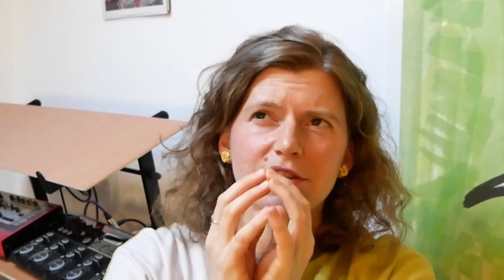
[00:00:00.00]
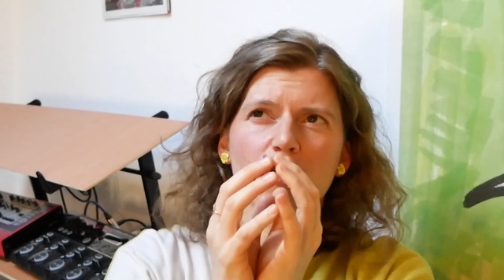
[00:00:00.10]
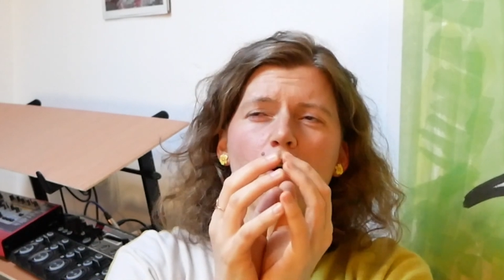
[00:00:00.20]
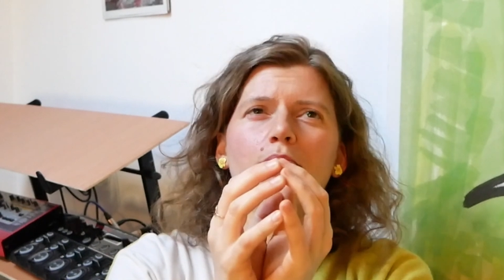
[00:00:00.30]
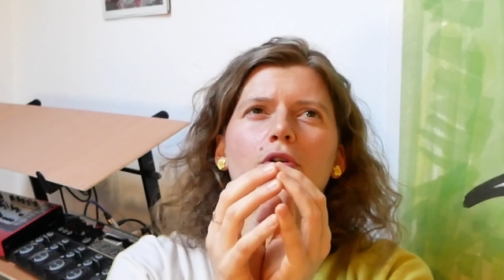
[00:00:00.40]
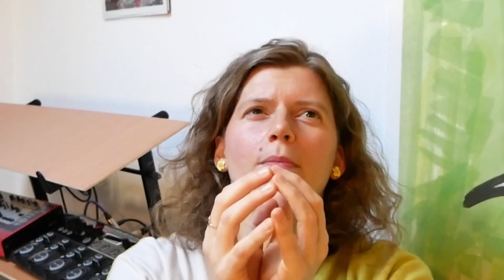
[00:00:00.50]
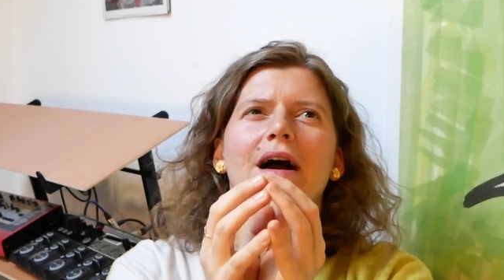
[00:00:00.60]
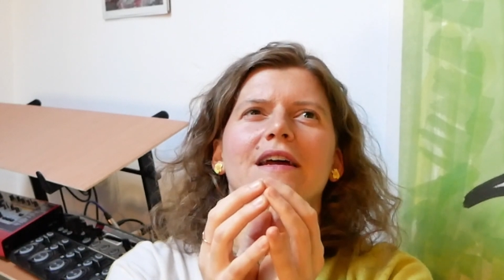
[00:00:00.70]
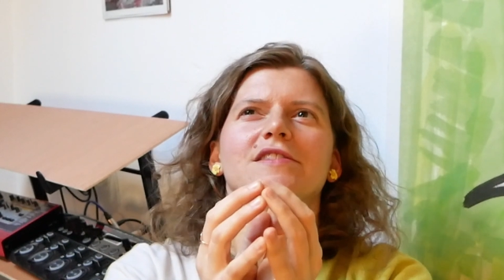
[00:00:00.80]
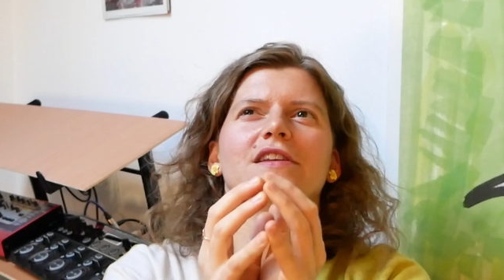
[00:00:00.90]

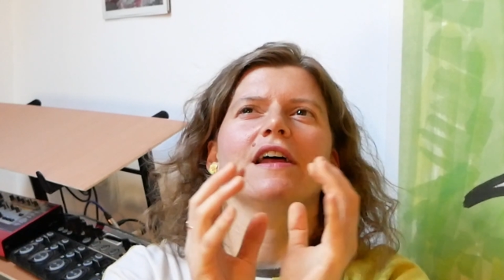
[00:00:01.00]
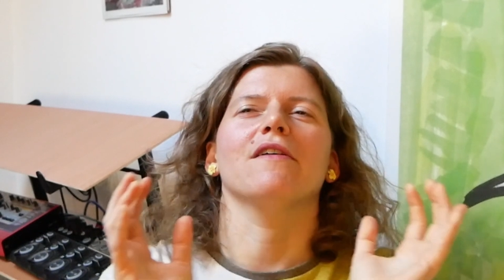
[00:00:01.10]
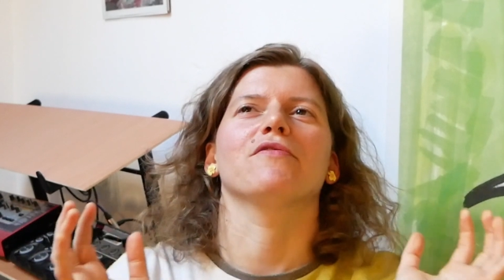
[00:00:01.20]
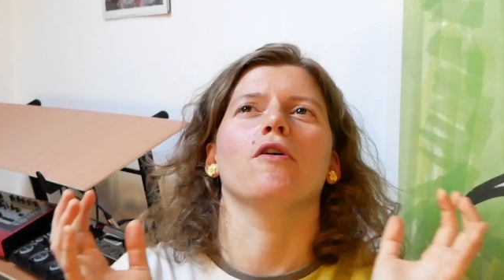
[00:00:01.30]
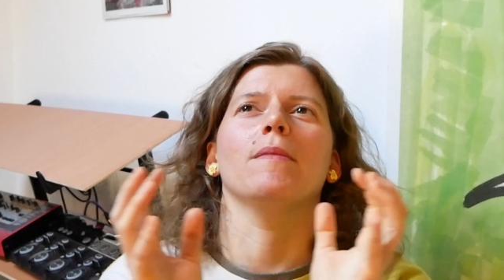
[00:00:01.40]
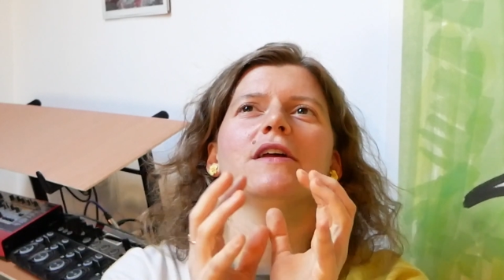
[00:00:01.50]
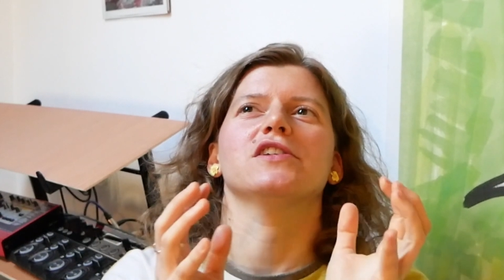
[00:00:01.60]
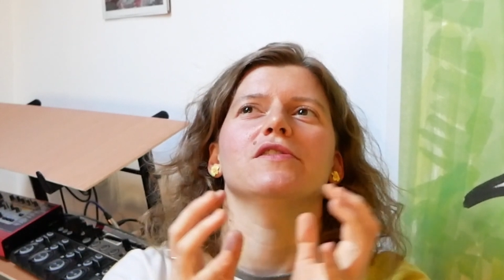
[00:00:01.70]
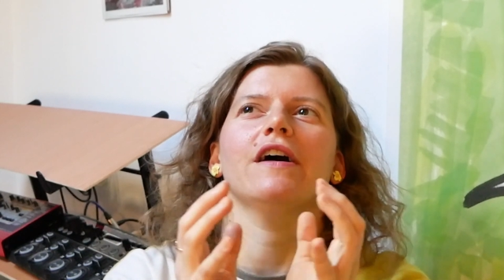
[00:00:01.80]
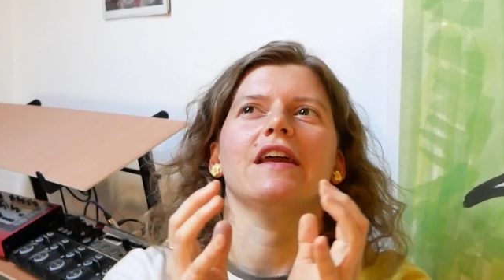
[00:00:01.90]
compromised, and our
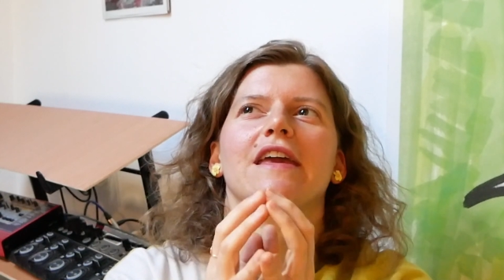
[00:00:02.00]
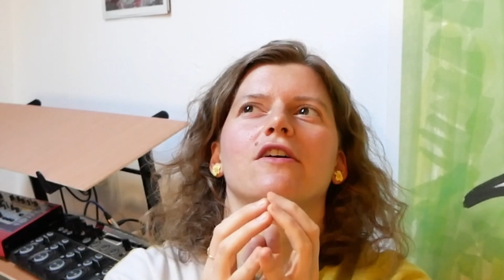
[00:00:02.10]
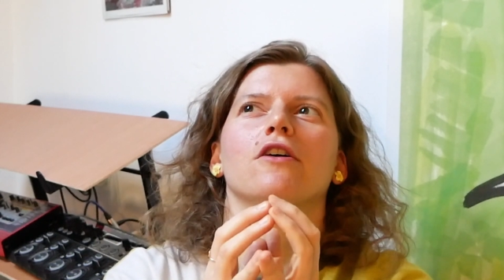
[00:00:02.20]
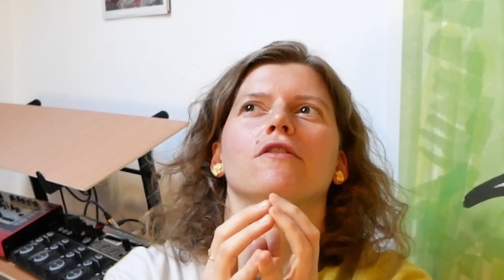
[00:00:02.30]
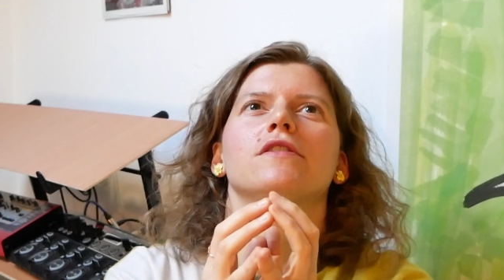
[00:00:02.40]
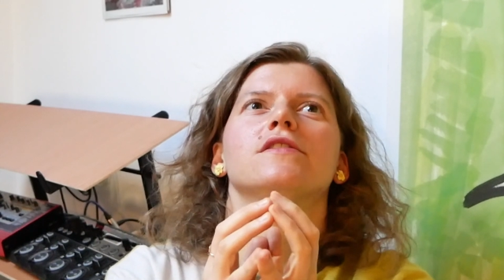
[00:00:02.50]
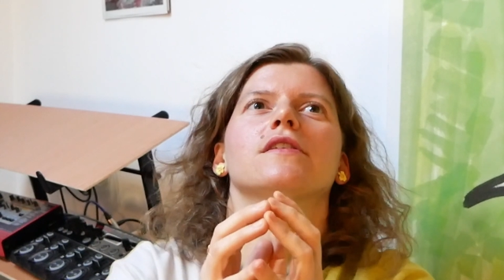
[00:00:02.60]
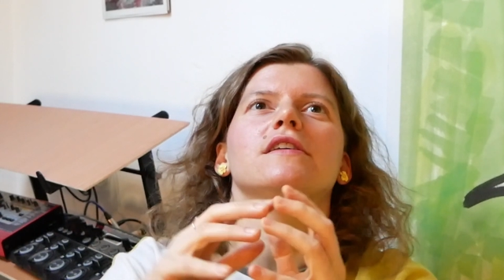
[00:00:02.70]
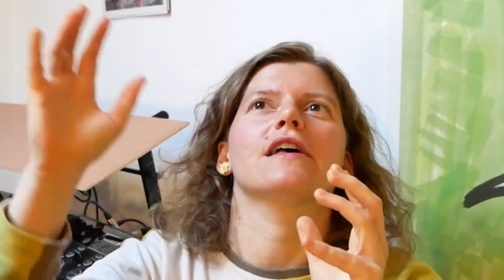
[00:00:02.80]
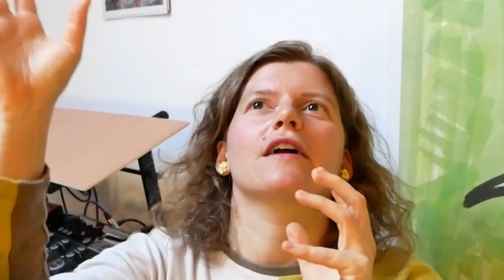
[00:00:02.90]
formation of our ego
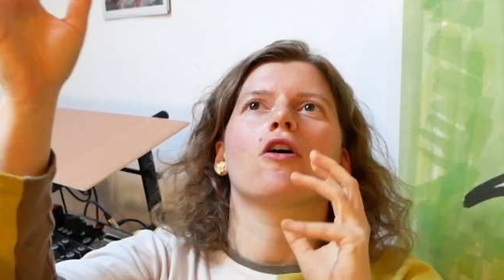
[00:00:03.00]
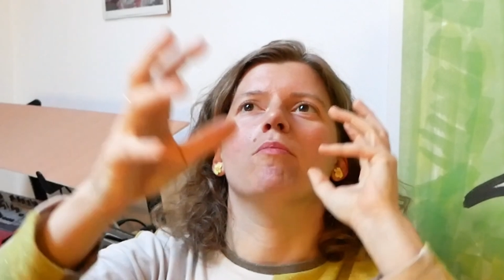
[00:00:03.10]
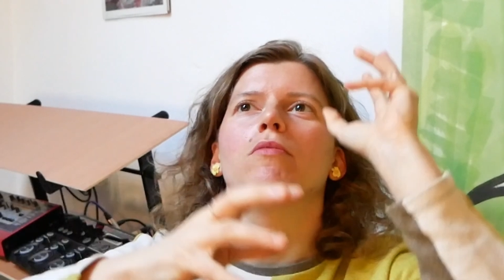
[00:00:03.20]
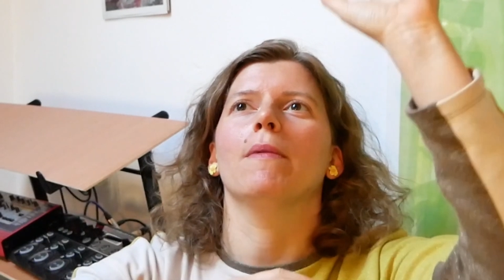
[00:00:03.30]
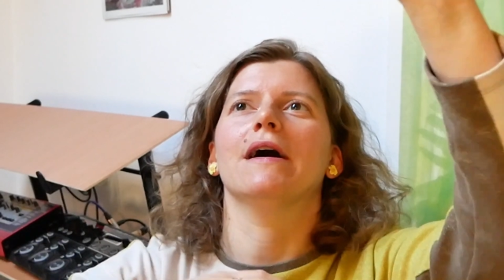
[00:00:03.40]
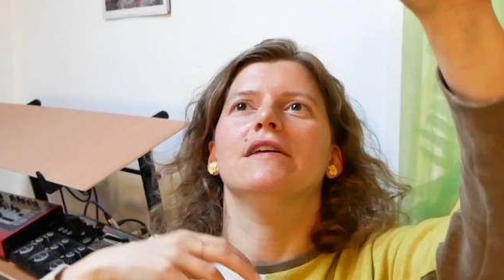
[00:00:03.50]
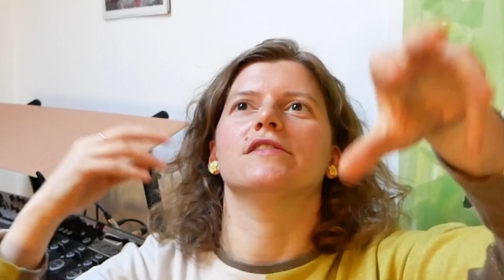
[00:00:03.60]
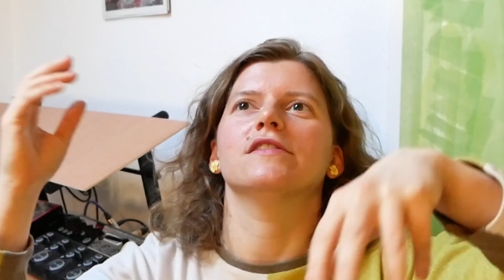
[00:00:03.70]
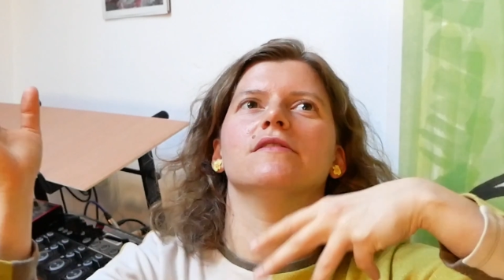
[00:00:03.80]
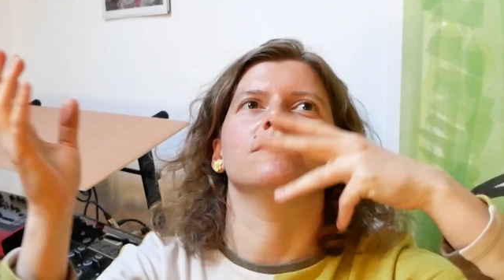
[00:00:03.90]
is like
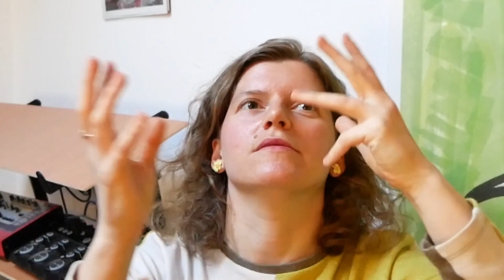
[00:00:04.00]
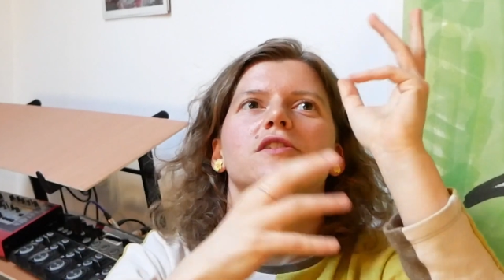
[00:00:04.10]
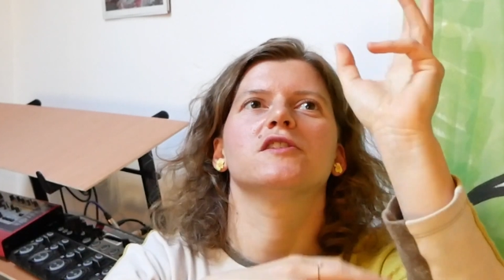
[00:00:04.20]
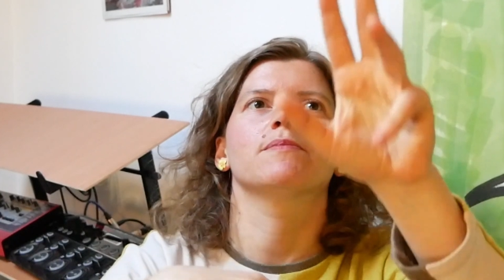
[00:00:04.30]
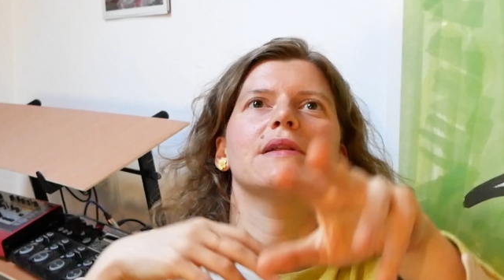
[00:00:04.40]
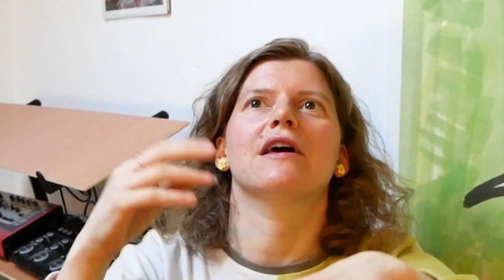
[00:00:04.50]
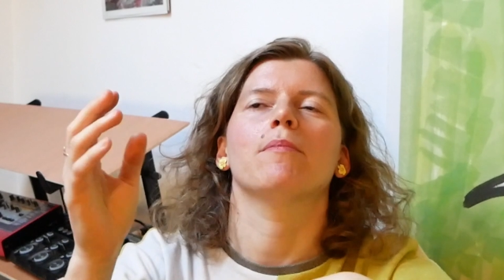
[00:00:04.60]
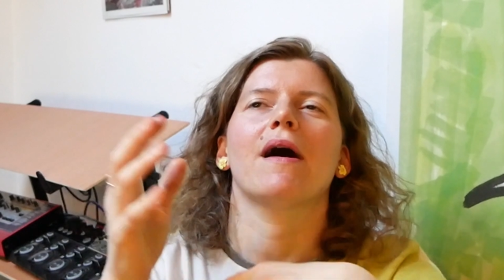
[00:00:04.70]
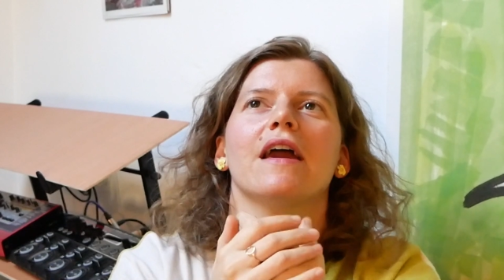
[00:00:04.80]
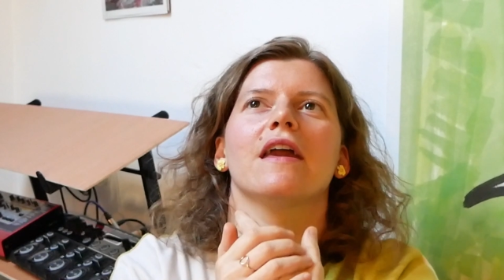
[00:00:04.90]
compromised and
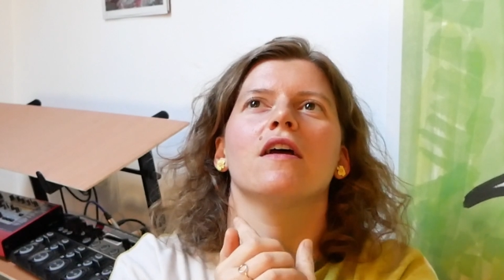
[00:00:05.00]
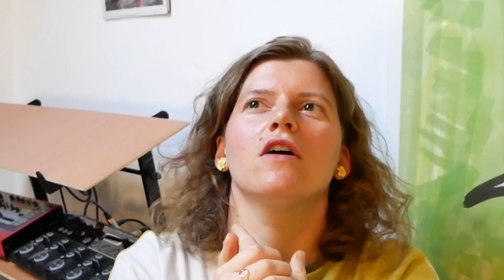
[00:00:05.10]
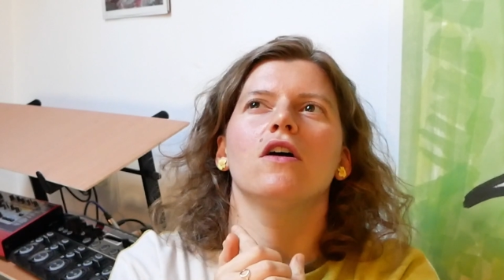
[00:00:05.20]
split by